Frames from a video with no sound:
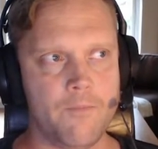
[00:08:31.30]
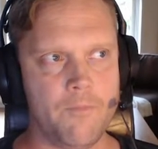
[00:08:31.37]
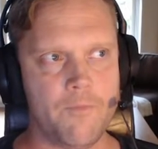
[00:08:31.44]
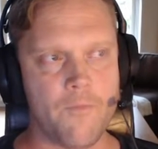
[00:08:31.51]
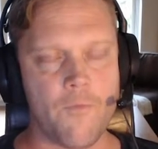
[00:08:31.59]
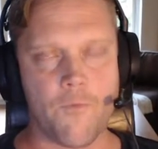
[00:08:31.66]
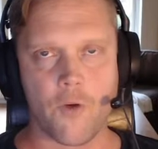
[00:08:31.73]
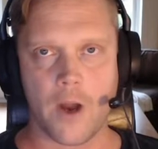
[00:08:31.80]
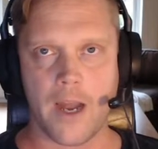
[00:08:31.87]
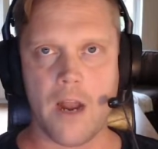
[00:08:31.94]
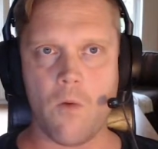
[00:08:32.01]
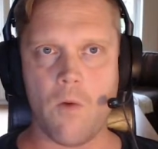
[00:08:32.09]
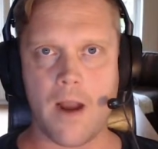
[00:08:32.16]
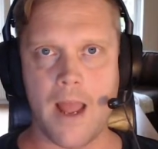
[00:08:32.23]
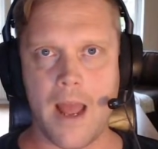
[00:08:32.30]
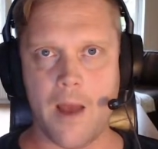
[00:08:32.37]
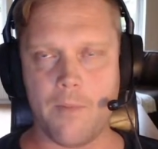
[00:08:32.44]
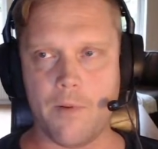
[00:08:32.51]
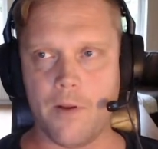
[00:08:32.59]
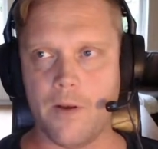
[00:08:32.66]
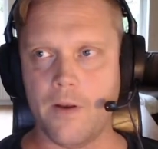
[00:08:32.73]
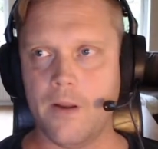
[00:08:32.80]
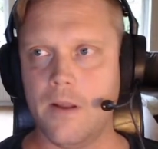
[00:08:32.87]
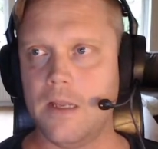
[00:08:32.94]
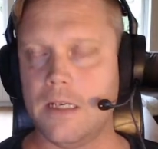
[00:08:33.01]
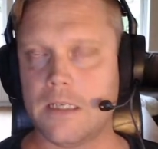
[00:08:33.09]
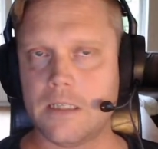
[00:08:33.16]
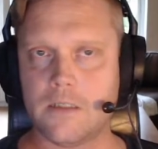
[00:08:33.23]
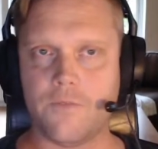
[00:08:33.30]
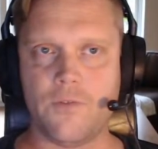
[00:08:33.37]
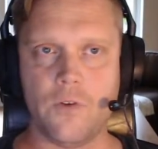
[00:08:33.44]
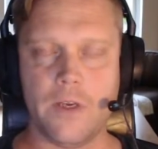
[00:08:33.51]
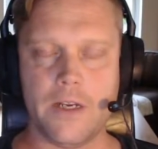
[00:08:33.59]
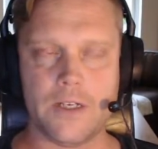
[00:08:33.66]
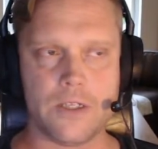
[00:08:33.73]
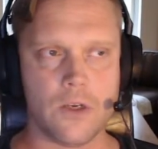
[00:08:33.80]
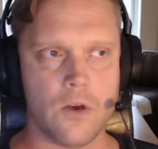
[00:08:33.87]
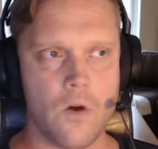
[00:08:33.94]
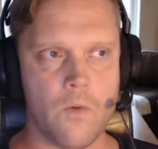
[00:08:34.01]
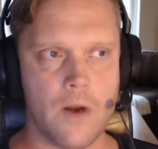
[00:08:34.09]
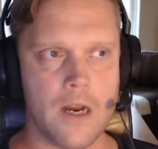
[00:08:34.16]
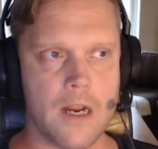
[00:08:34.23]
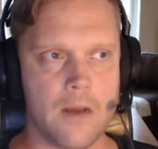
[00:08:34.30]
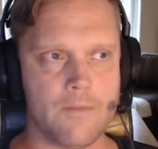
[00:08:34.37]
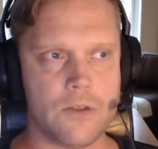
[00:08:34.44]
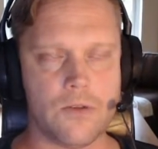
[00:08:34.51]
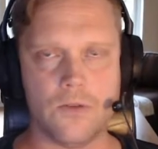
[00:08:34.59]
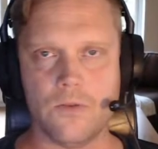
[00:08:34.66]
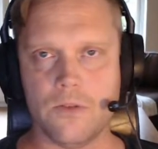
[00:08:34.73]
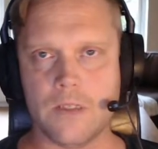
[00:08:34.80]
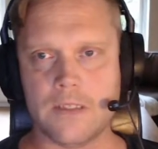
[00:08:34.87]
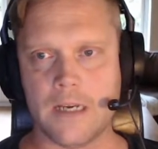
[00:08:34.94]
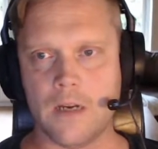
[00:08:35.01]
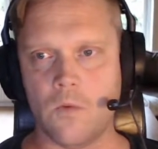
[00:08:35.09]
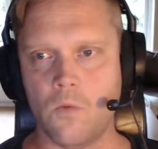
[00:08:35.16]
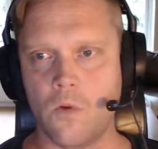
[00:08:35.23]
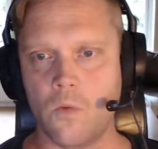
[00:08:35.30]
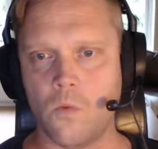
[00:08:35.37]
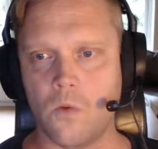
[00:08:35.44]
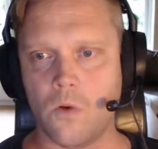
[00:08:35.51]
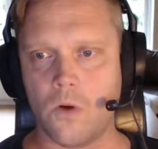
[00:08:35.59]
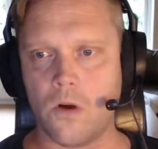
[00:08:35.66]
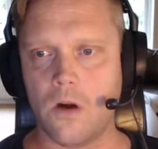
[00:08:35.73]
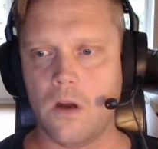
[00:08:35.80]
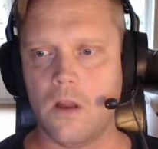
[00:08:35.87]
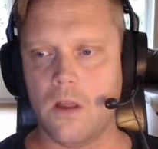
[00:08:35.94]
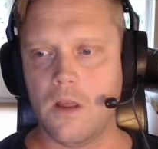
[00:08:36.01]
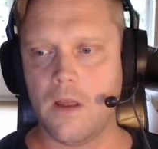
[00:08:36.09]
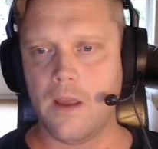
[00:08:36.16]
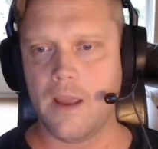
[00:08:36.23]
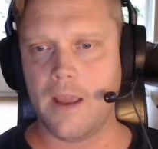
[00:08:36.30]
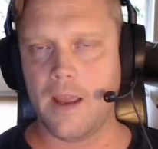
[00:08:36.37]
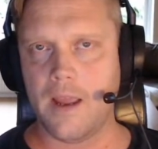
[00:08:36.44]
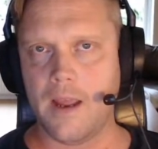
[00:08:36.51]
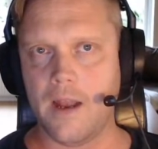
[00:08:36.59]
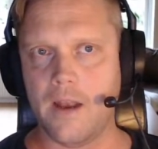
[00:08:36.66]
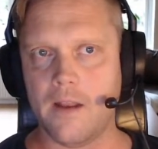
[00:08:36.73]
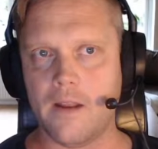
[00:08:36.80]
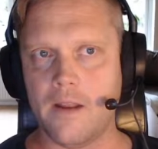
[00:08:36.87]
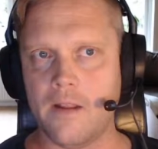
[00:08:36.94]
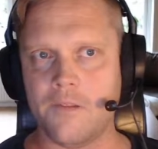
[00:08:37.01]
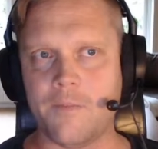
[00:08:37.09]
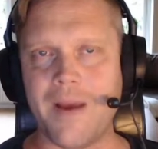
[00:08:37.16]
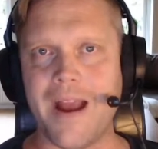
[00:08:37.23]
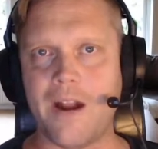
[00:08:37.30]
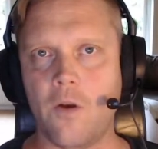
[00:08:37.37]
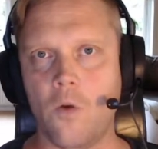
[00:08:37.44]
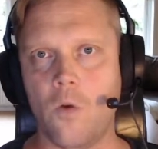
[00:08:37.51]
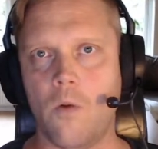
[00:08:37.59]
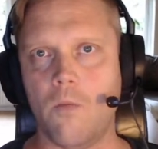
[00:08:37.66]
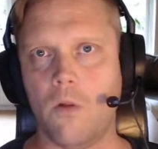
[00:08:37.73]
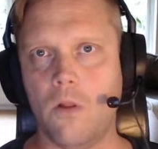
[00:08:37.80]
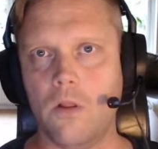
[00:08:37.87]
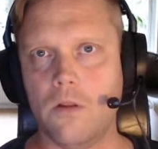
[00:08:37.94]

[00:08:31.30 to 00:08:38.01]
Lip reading: forget what happened just a few years ago when it comes to the Second World War, and it's back to normal.